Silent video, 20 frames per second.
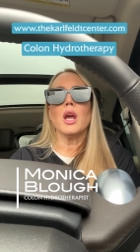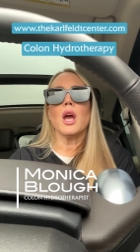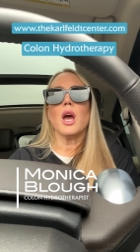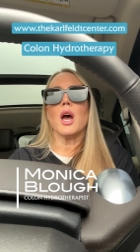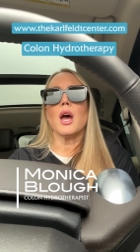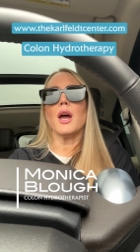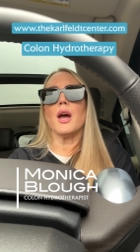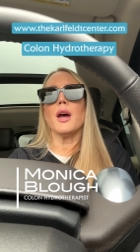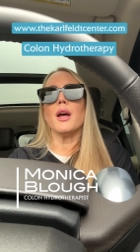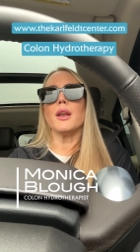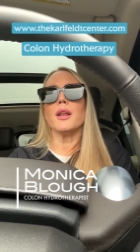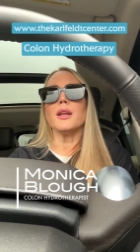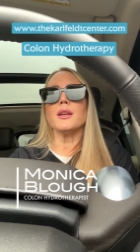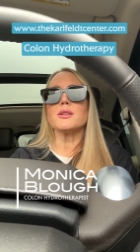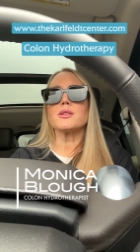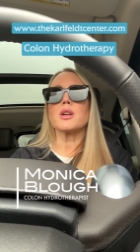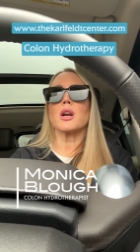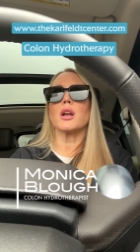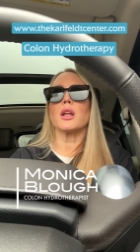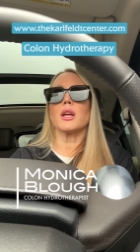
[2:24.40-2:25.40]
and he
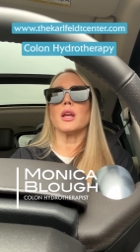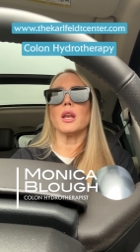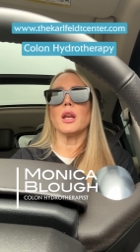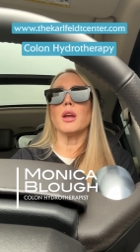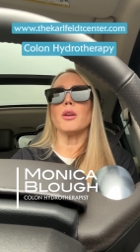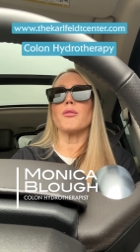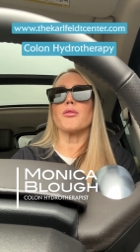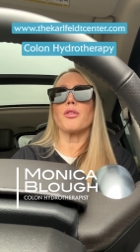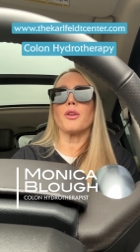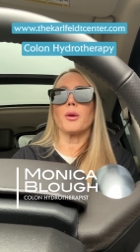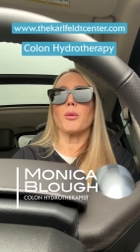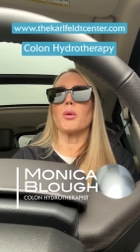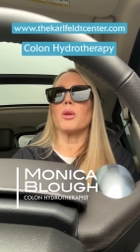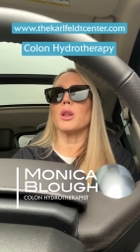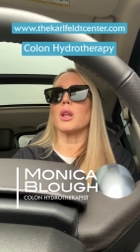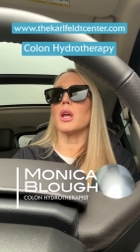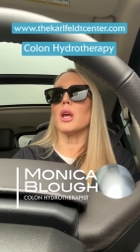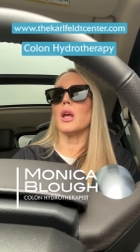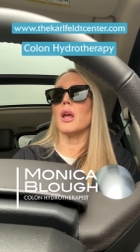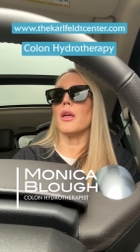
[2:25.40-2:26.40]
started getting them
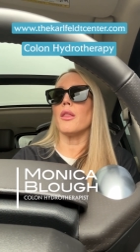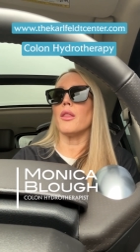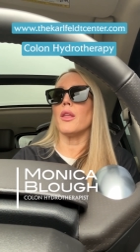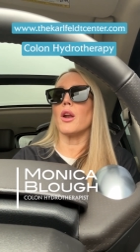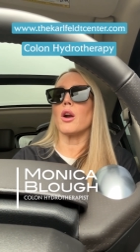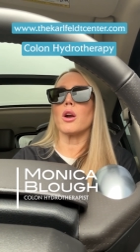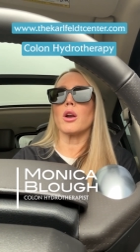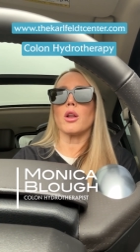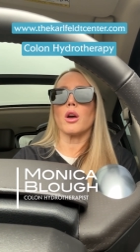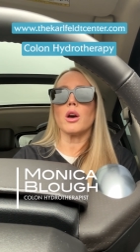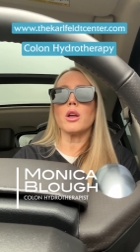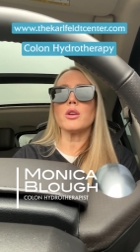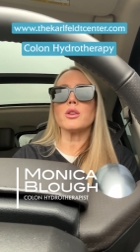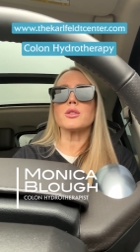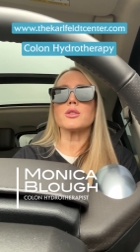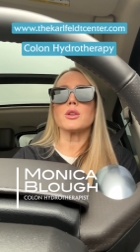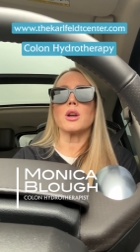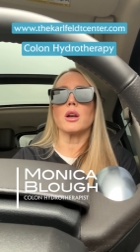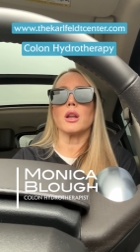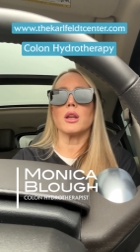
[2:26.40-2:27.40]
frequently and then our daughter
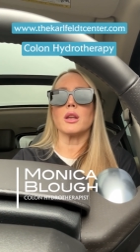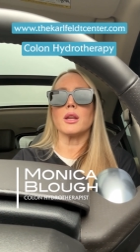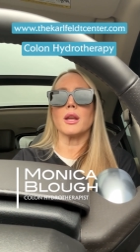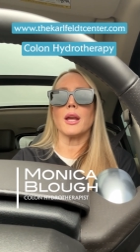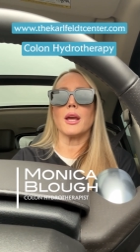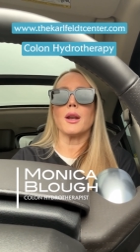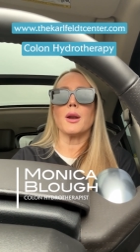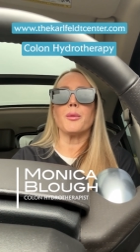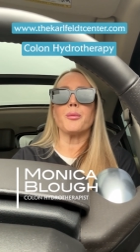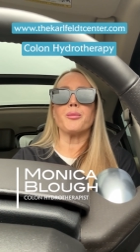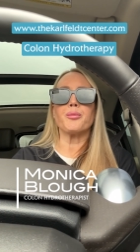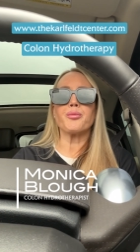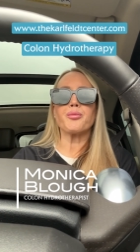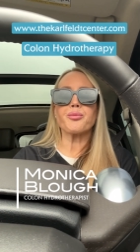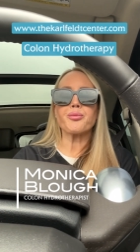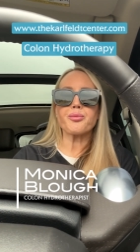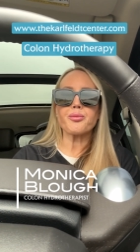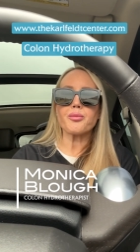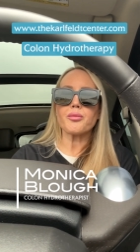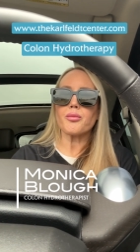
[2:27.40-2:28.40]
started to get
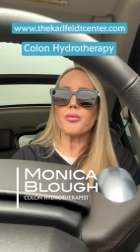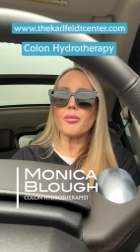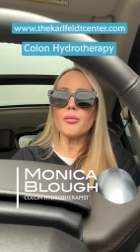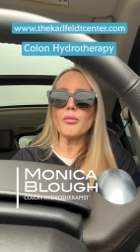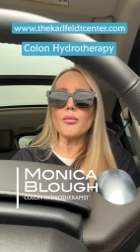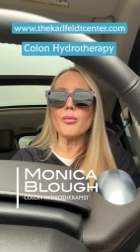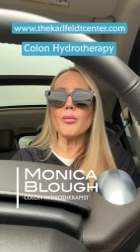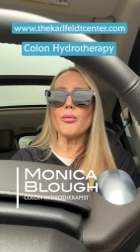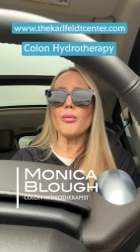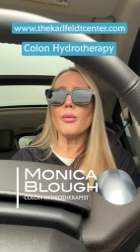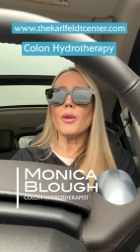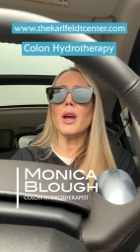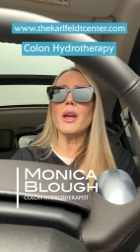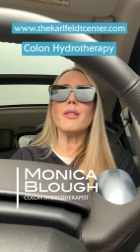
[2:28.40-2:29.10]
them